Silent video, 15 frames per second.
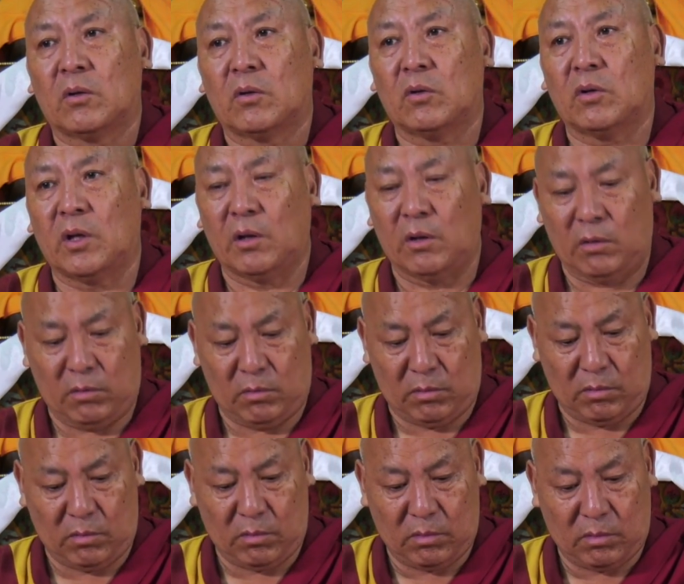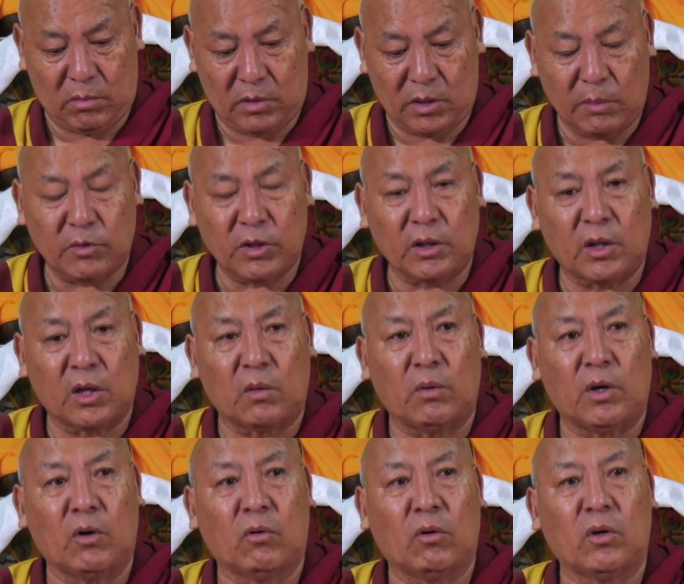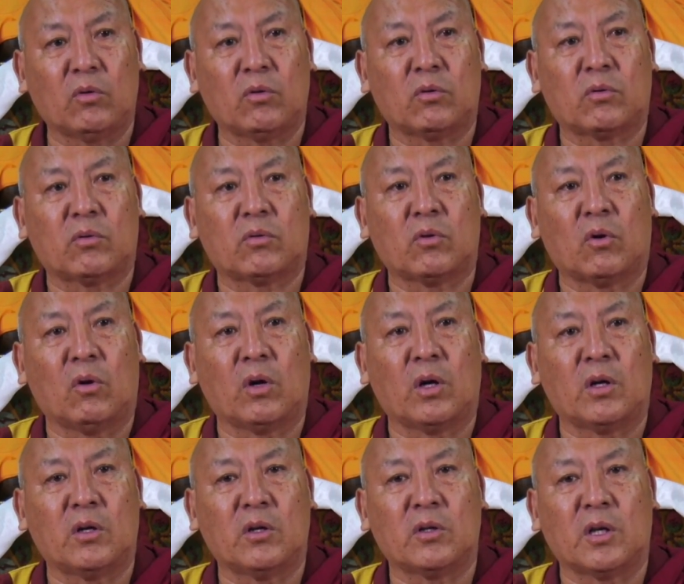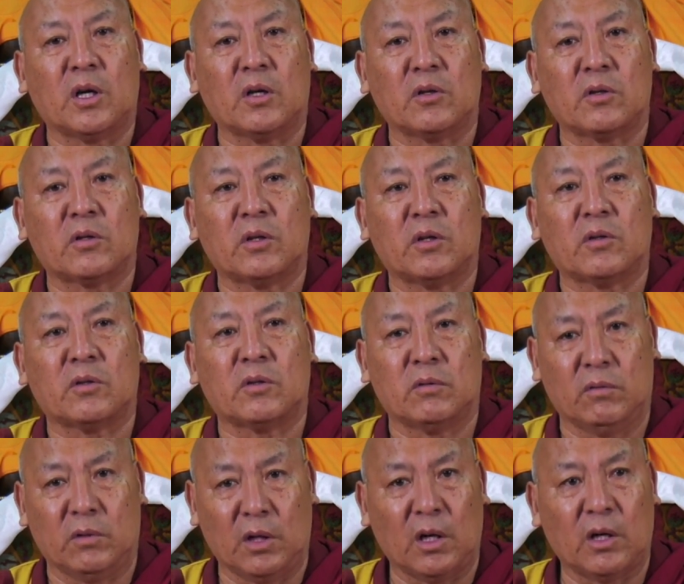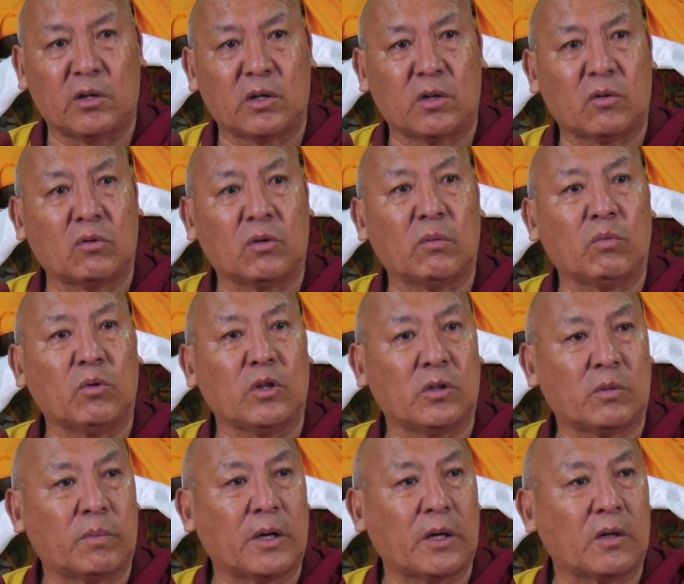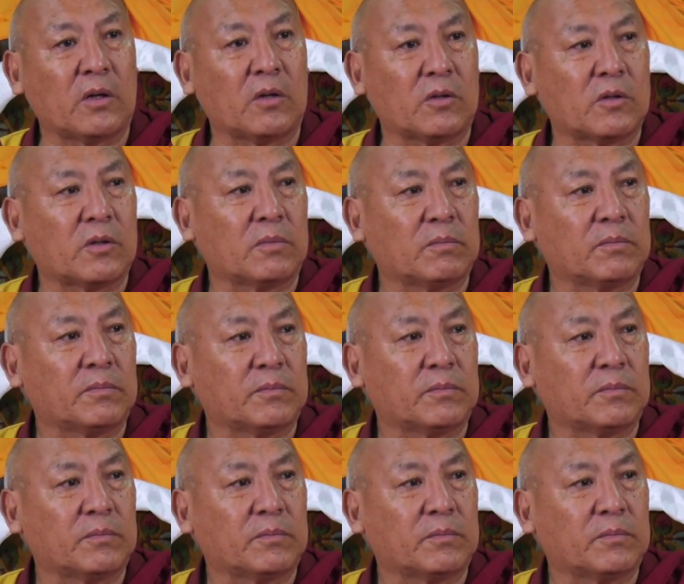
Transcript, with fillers: So the subject that we are going to talk and discuss is related to the Buddhist practice.